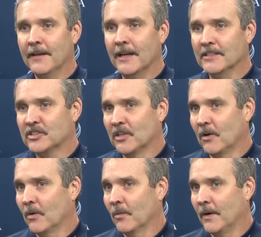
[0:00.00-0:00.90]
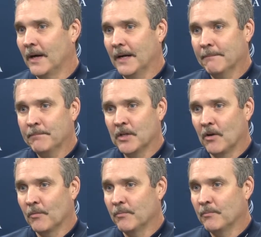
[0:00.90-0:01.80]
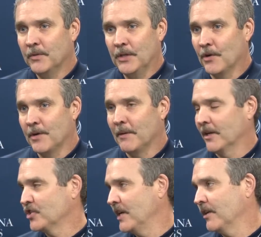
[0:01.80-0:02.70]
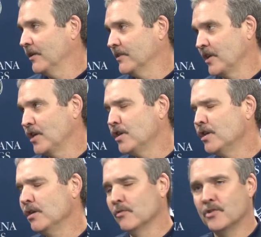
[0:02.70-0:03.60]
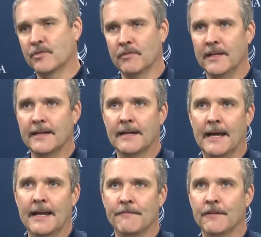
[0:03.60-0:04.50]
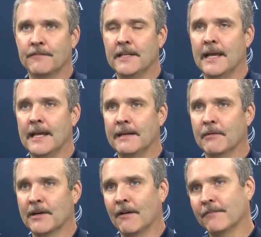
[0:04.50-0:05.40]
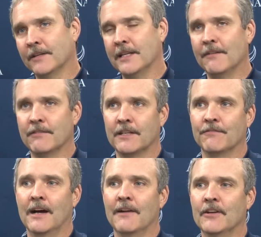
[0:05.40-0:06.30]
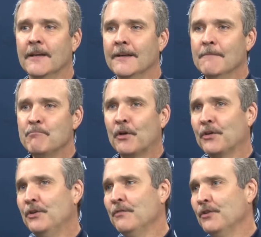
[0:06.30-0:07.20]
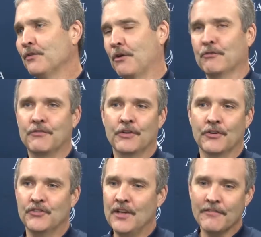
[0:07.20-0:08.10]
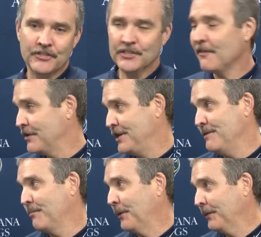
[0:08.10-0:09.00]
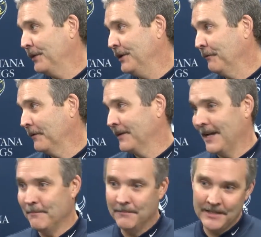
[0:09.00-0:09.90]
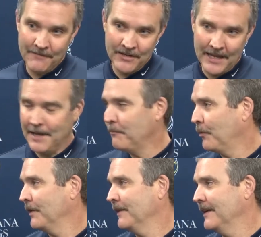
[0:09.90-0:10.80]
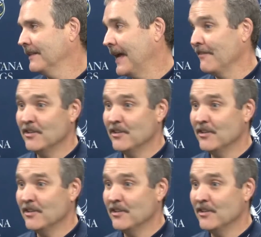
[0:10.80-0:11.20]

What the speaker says: And so Yuri Melishenko hits a huge three to tie it at 58. We're down 58-55. And, Bill, you coached for years. You have a 17-point lead at one time, and you have a 9-point lead at the half.